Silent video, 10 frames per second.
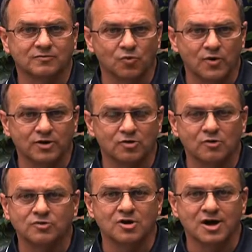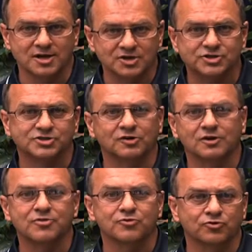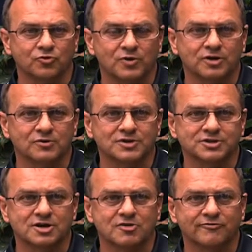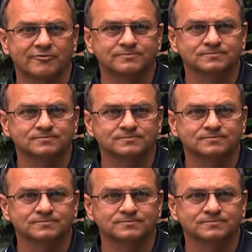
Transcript: the window, not necessarily through the window itself.